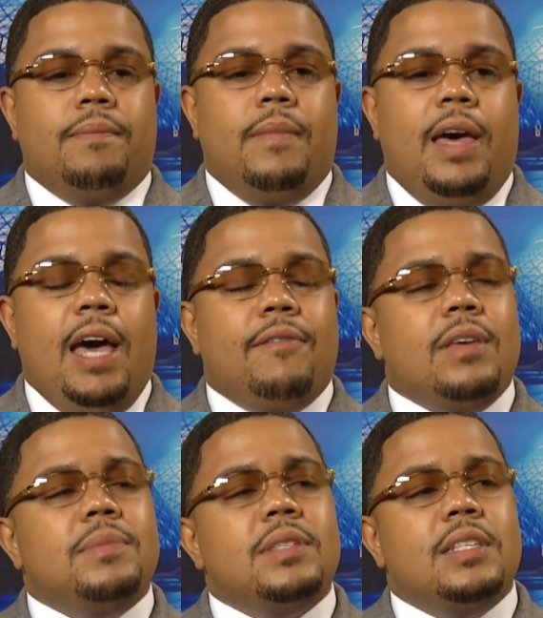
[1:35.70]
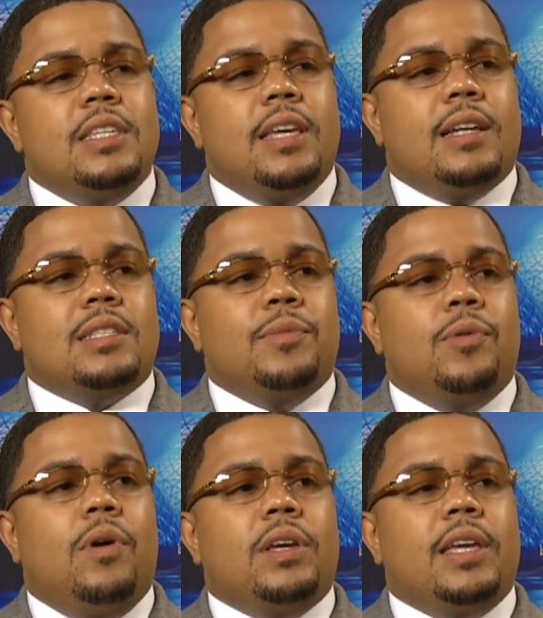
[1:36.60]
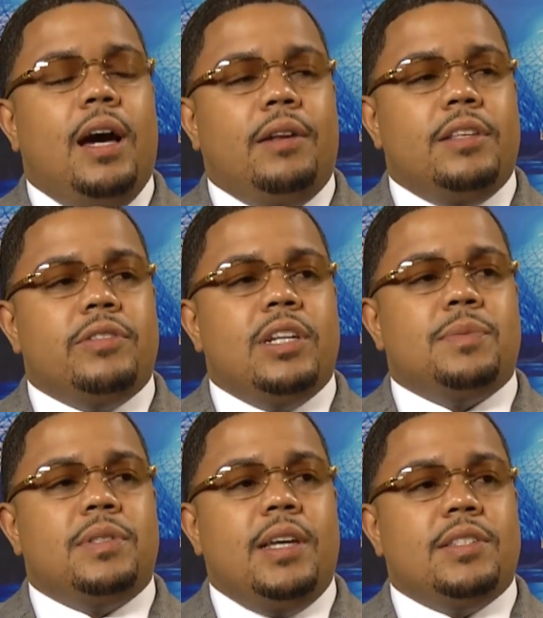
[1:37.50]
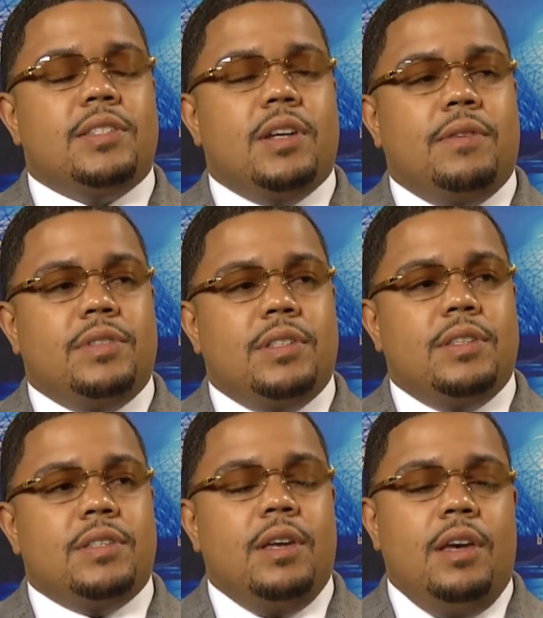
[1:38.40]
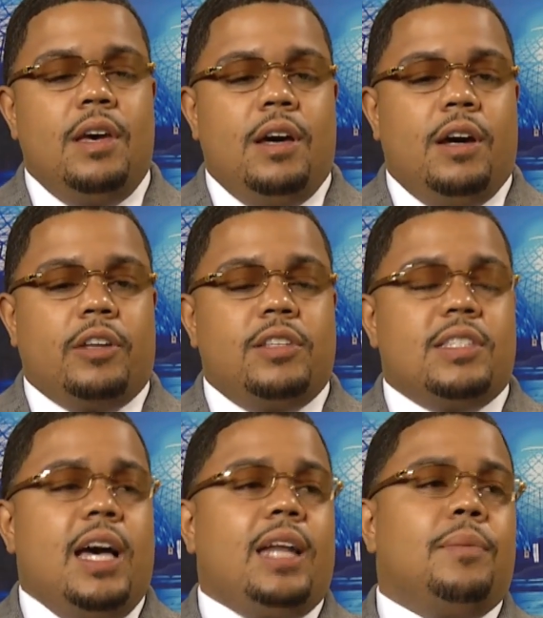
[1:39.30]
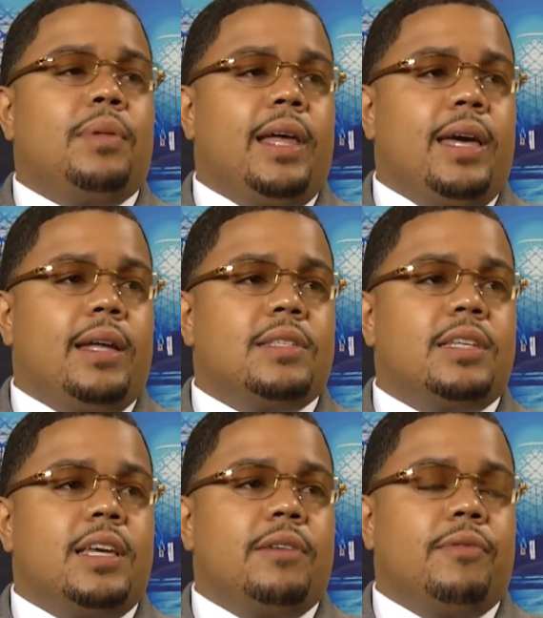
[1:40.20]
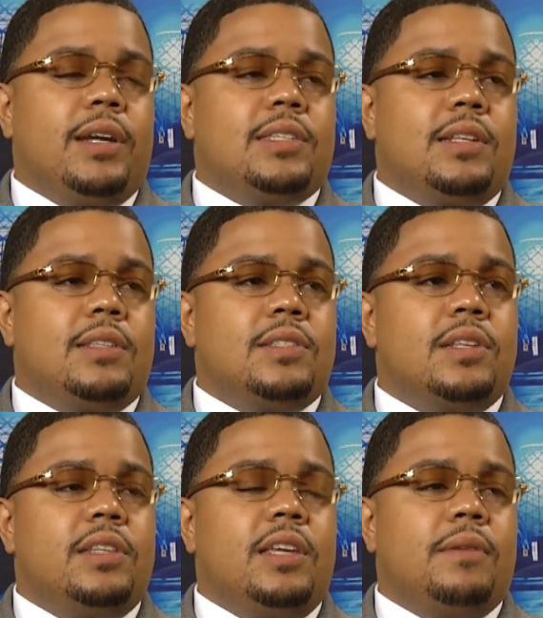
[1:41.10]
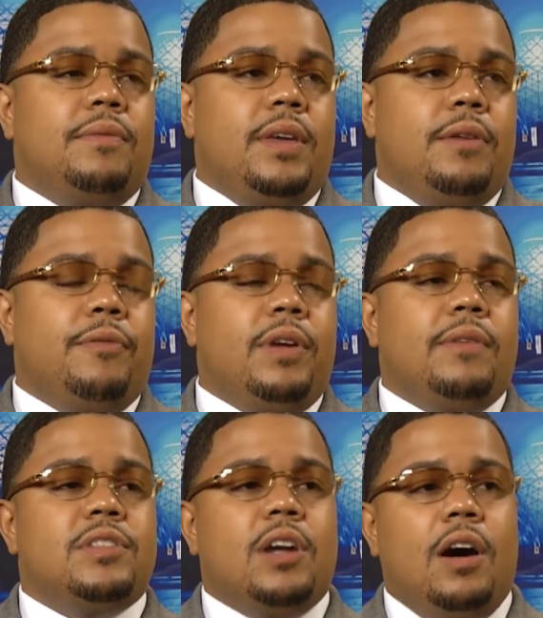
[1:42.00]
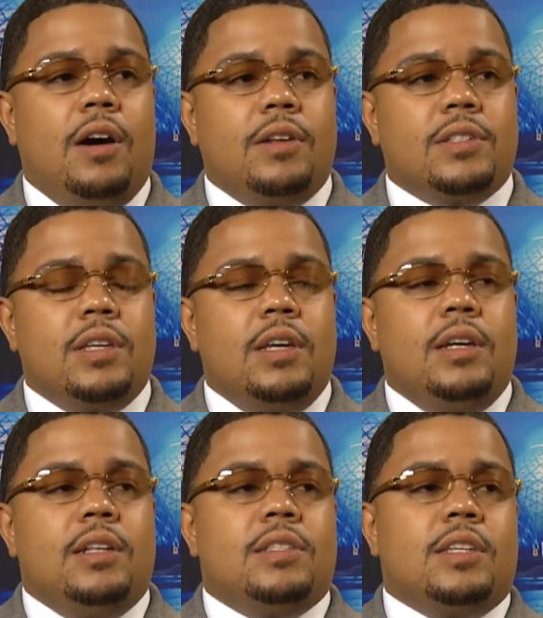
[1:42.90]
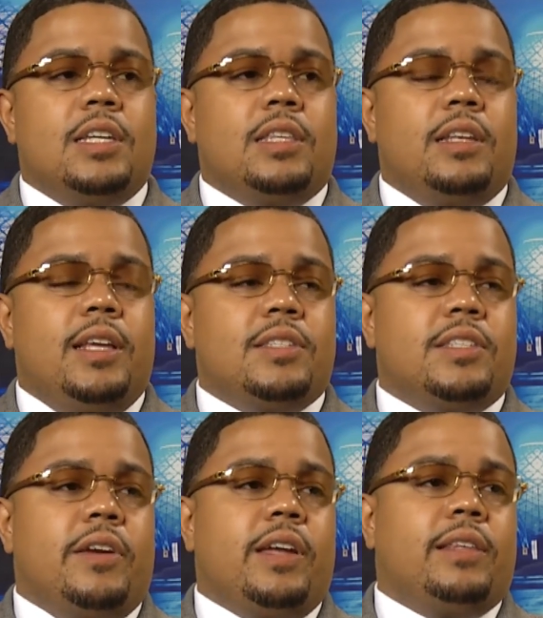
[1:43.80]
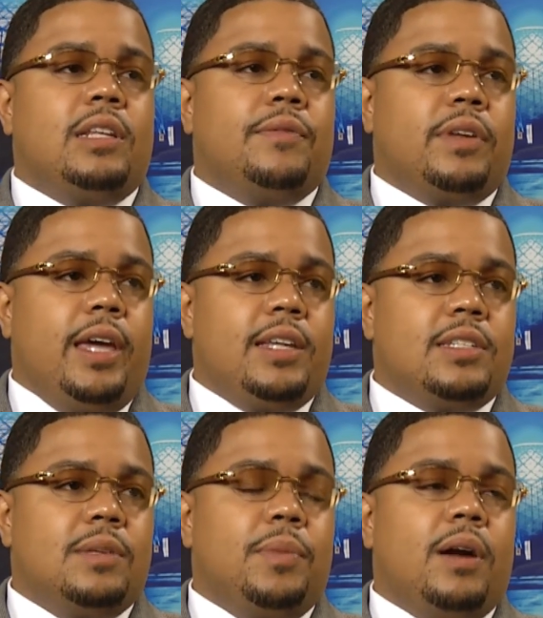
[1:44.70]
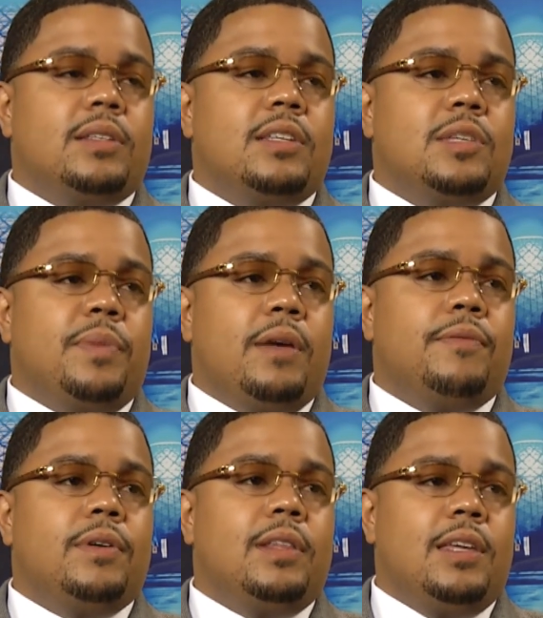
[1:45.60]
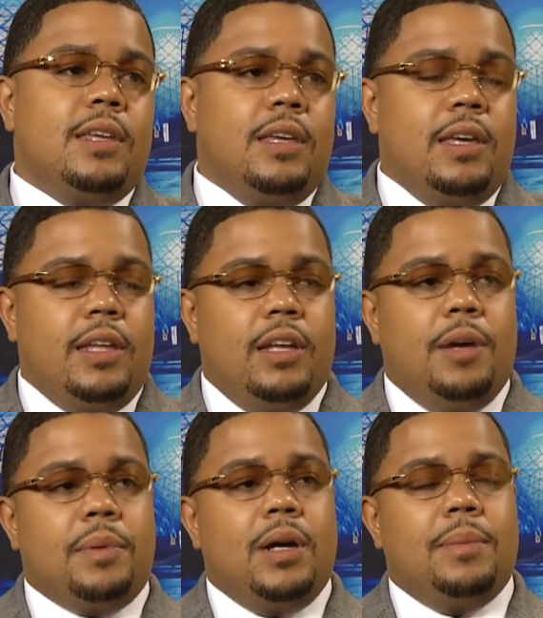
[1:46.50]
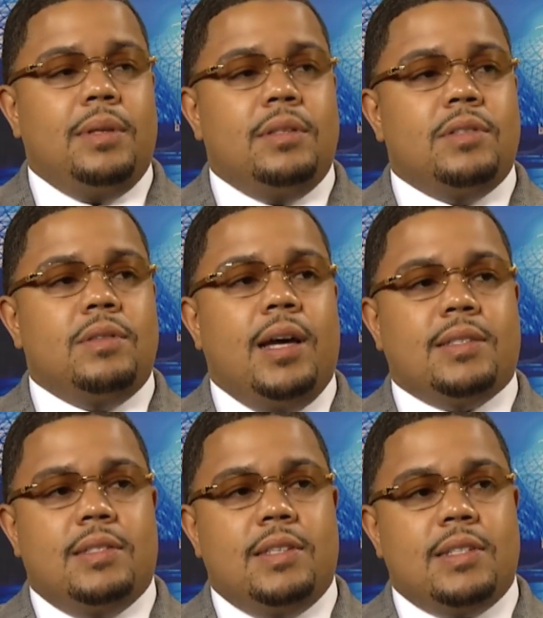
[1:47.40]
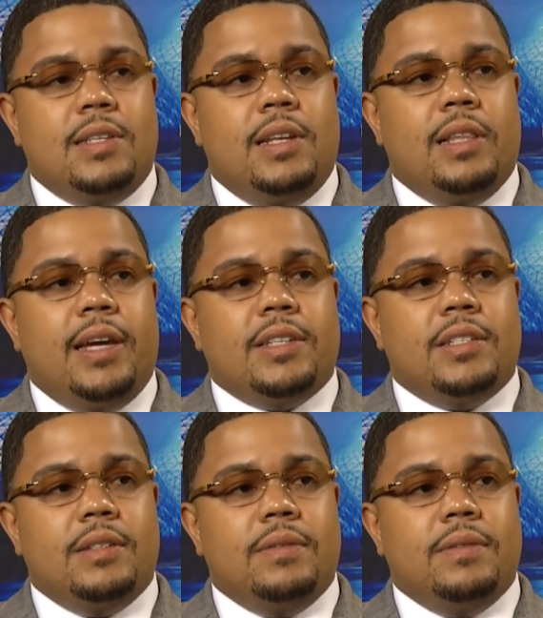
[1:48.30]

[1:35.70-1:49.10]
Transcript: have MCTS, the Milwaukee County Transportation Services, uh, design a plan to get residents to the DMV free of charge to get the necessary identification to participate fully in the upcoming 2016 election.